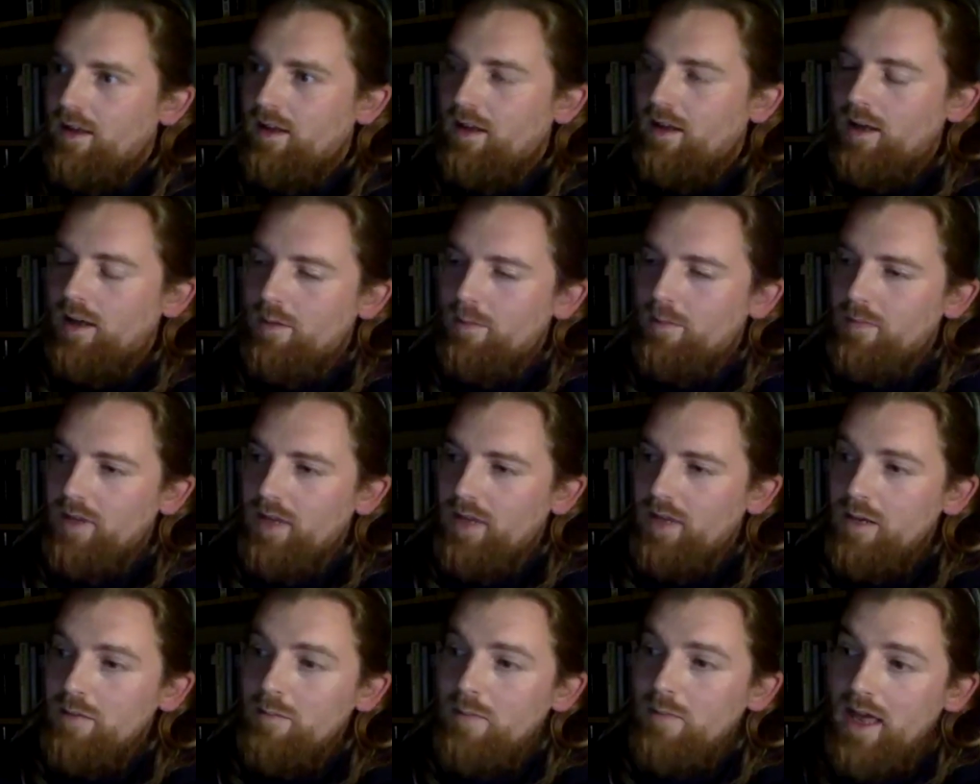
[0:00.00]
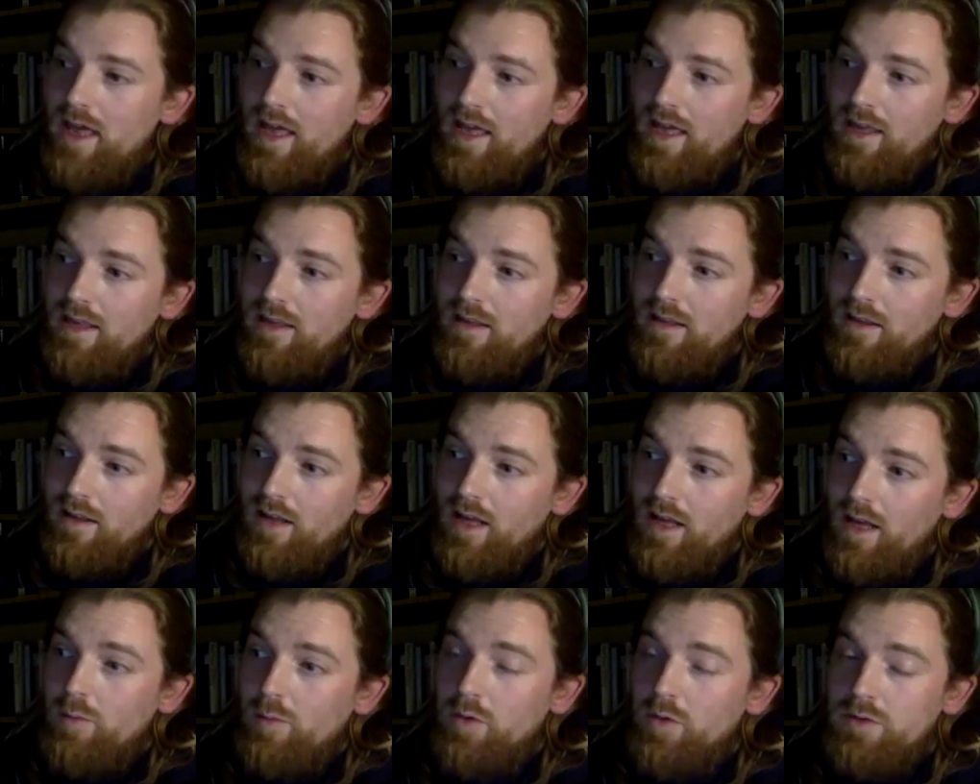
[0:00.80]
Um, in May,
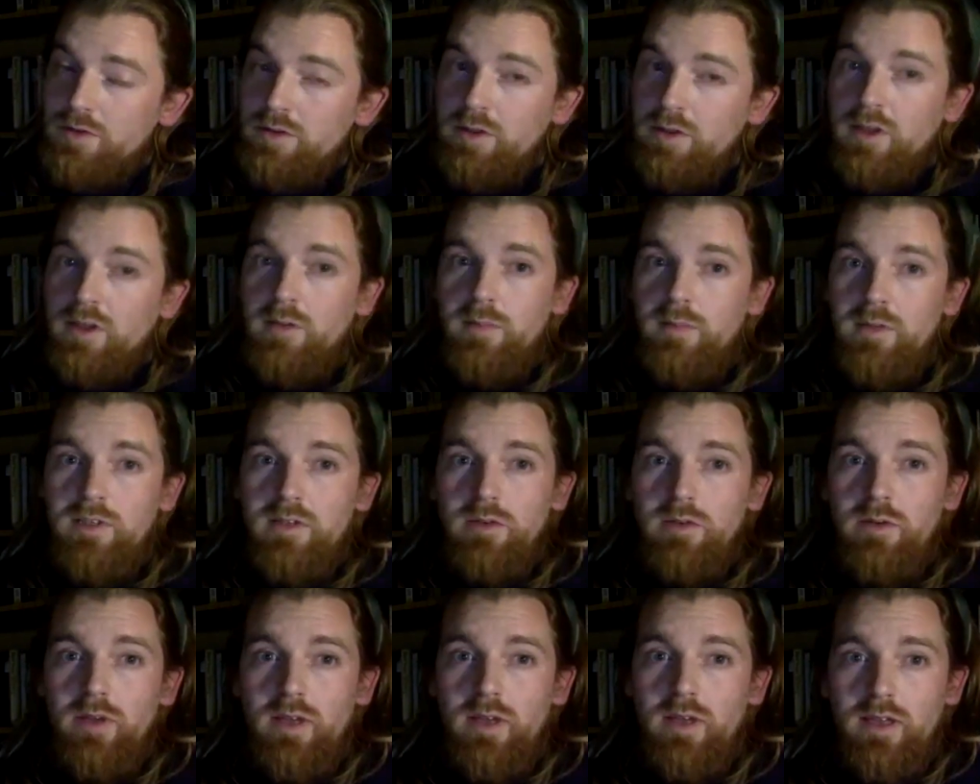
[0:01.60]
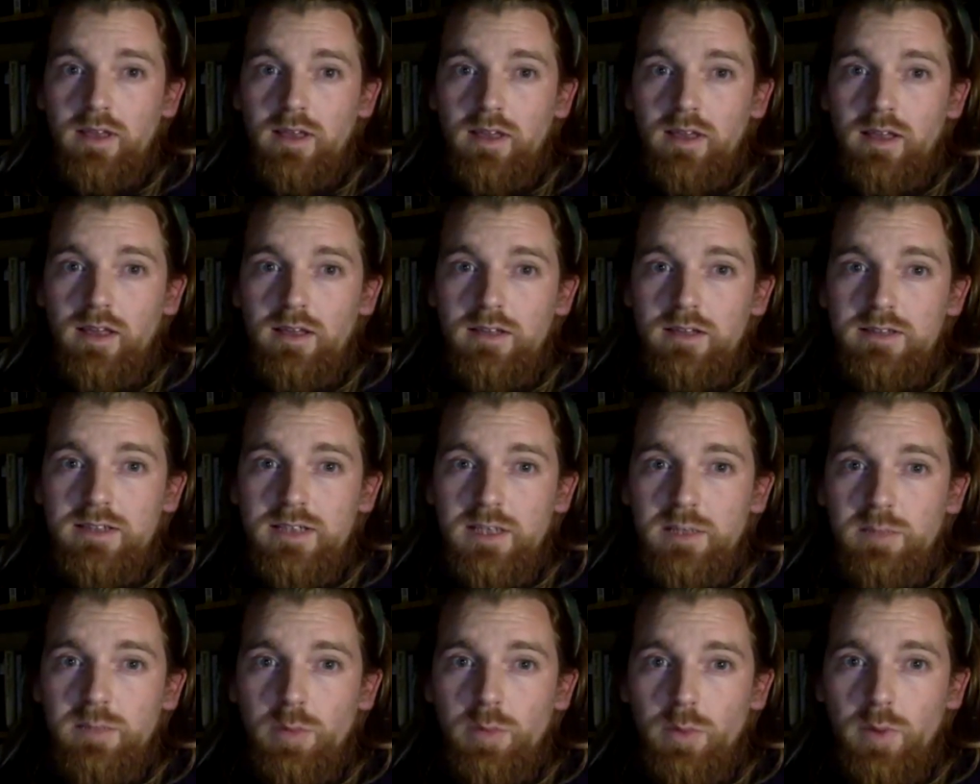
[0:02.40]
I'm also going to be doing a
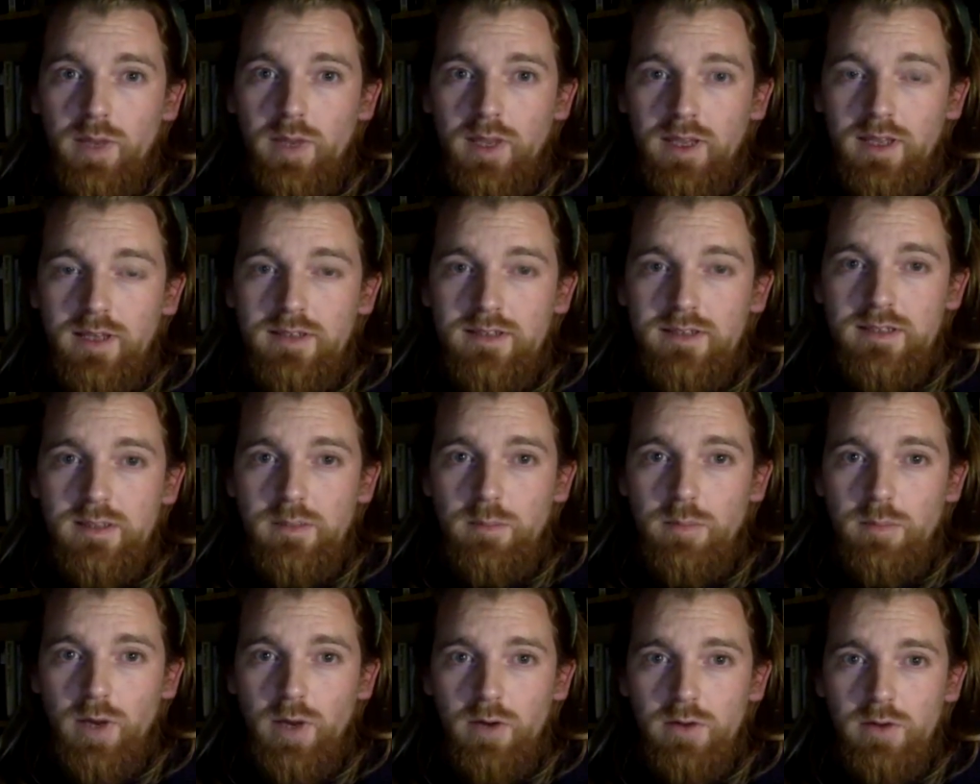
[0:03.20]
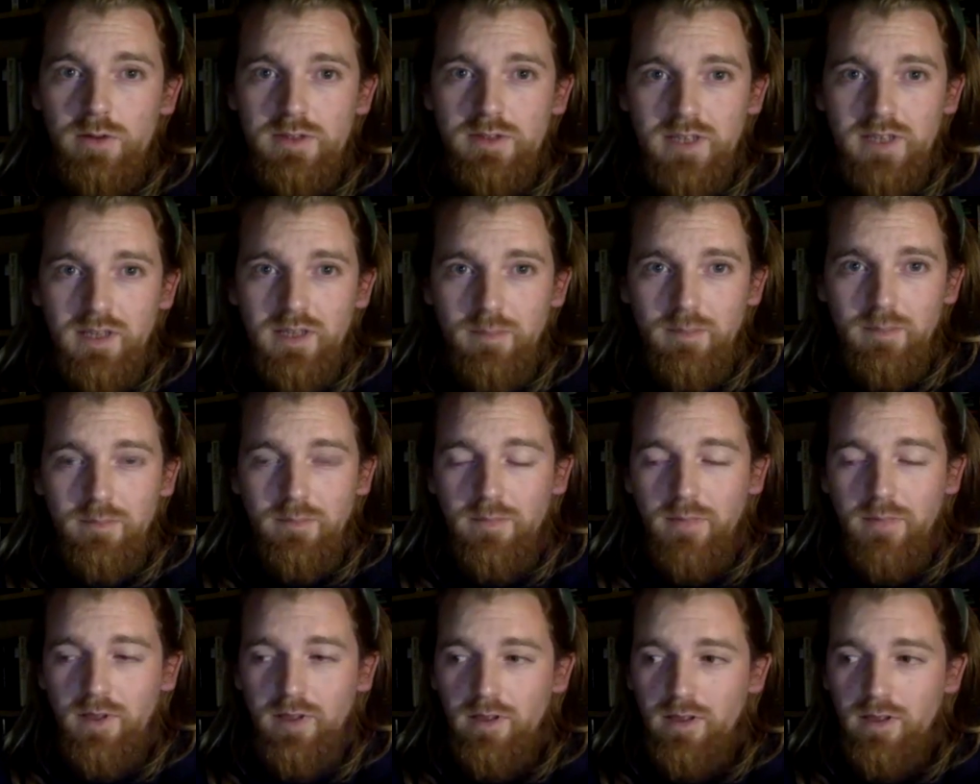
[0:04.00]
deep weird symposium
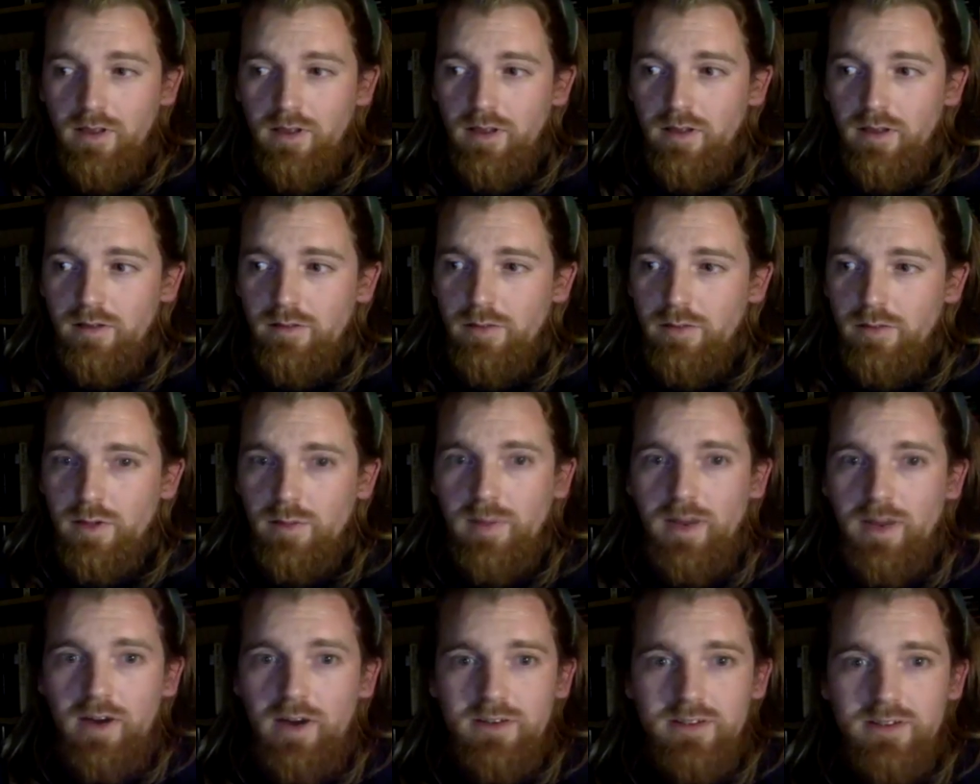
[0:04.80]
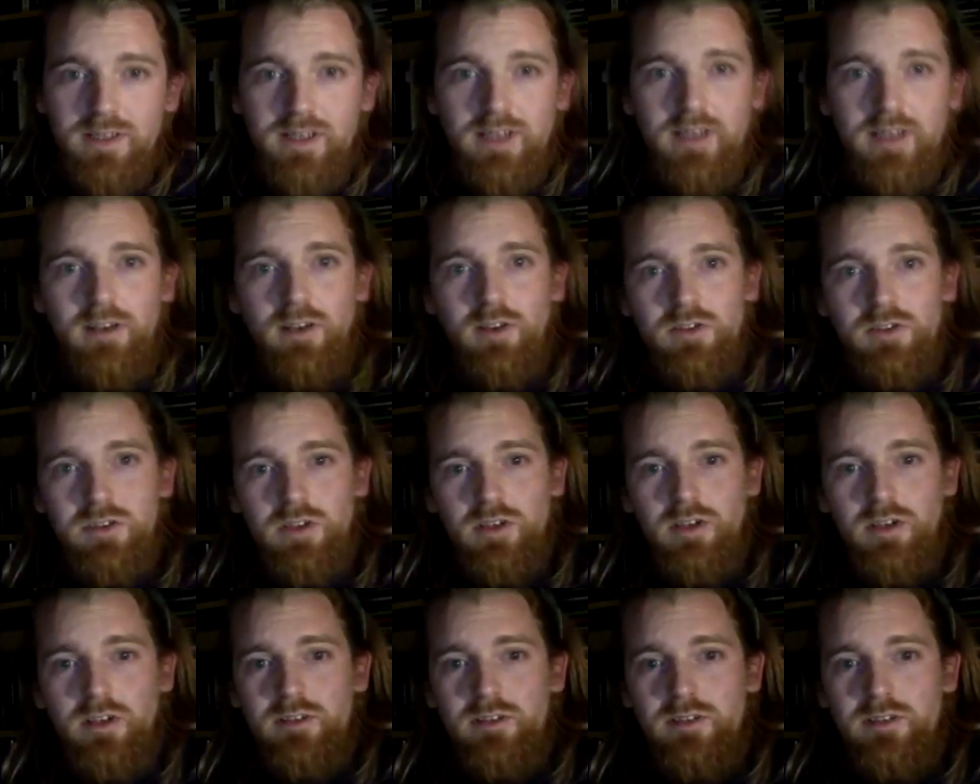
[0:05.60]
for the
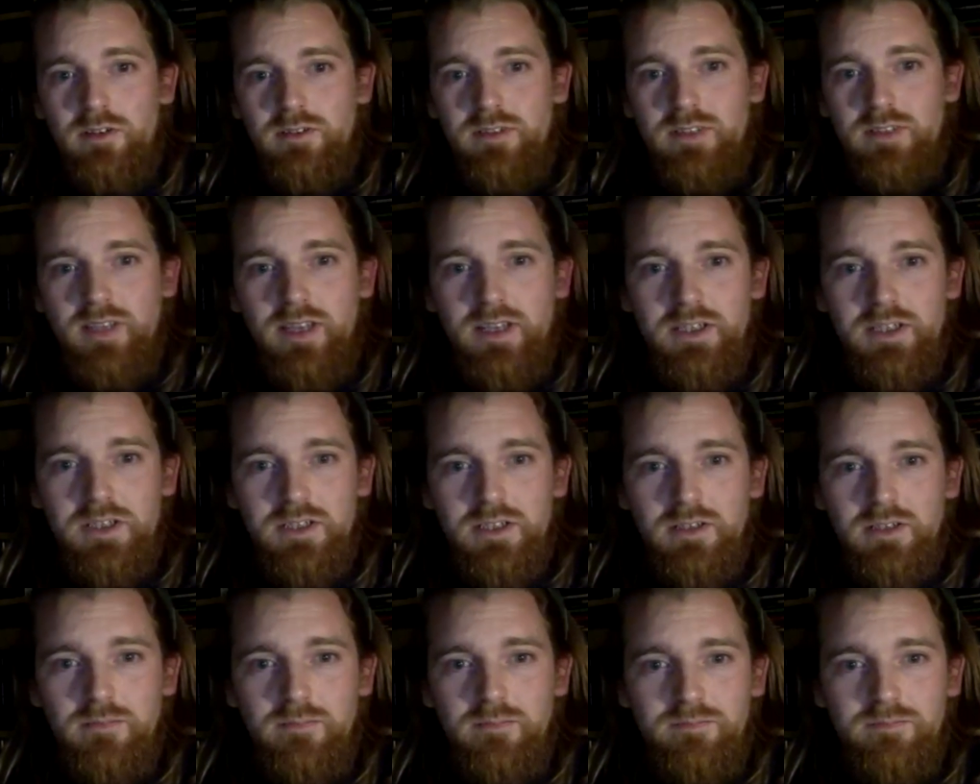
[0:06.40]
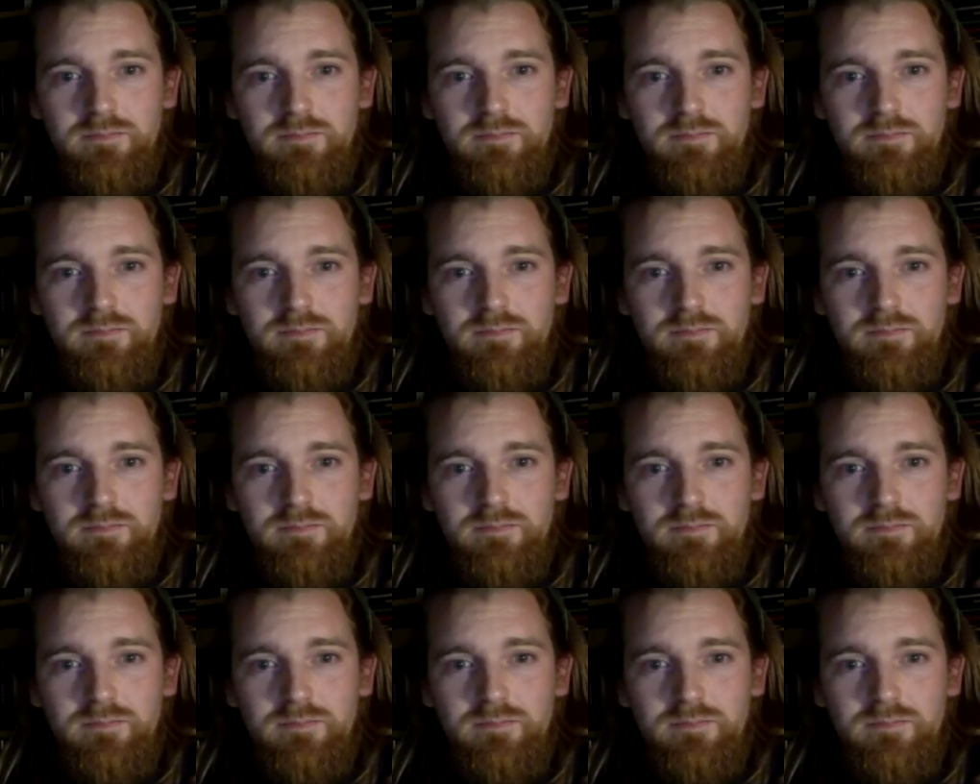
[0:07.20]
Parapsychological Association